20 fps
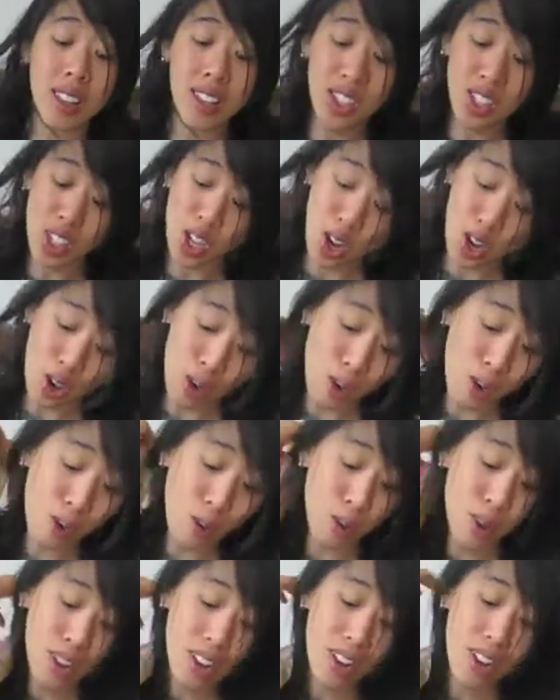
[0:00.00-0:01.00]

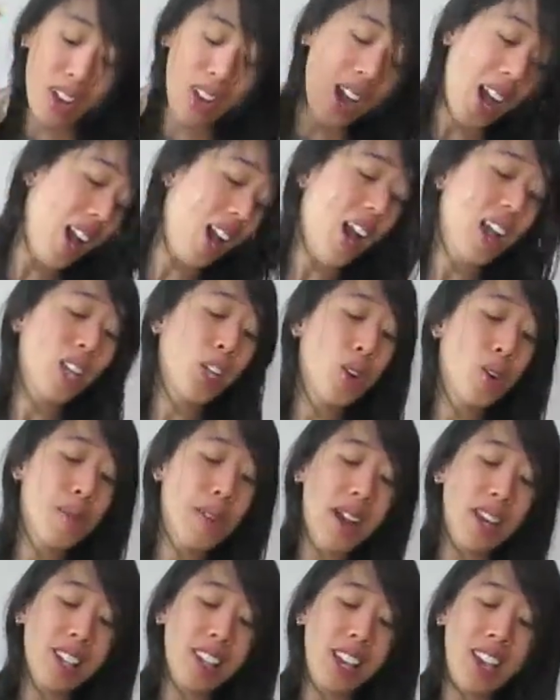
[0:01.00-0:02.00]
so I, I don't
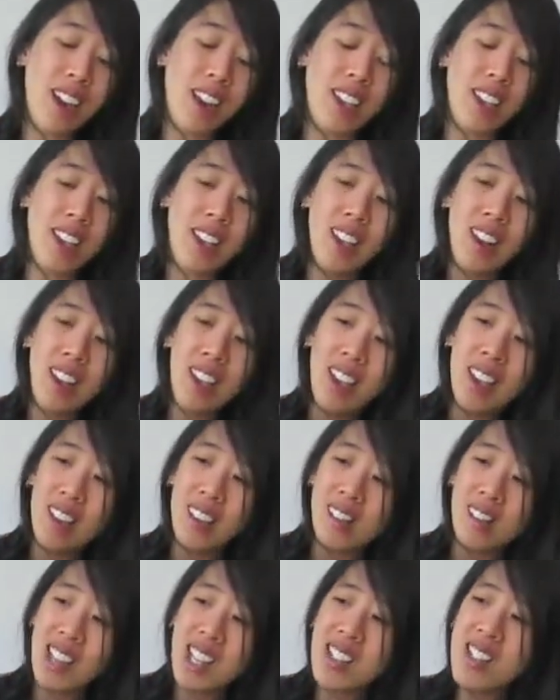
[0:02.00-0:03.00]
mind getting it,
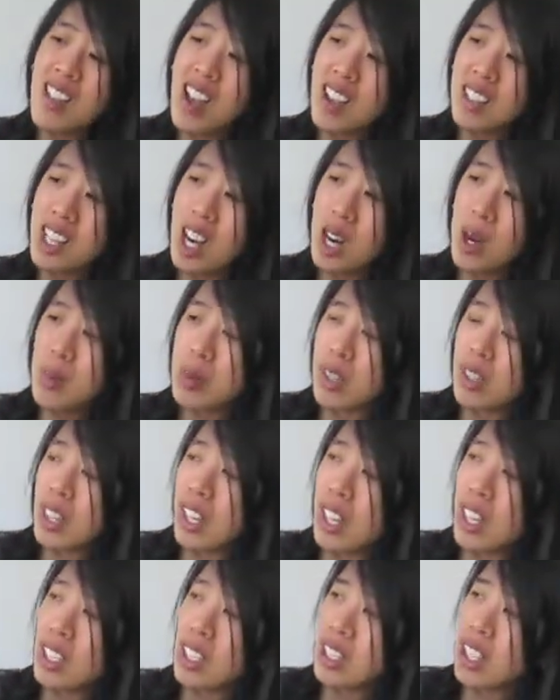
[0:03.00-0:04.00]
and it's not terrible,
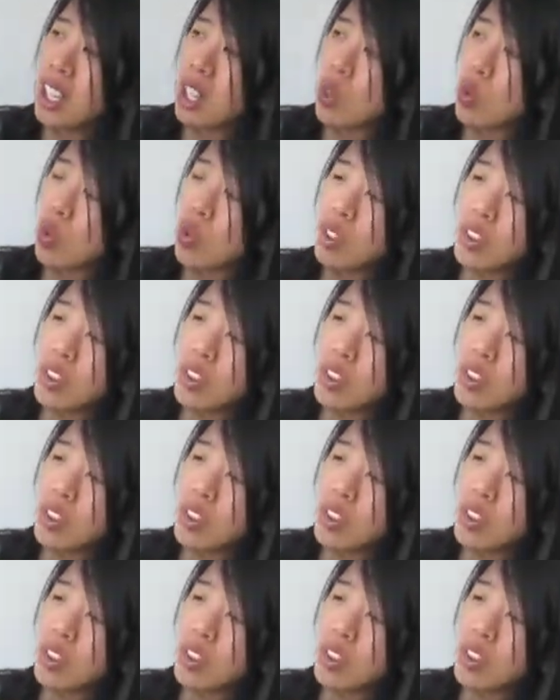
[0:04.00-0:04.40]
and like,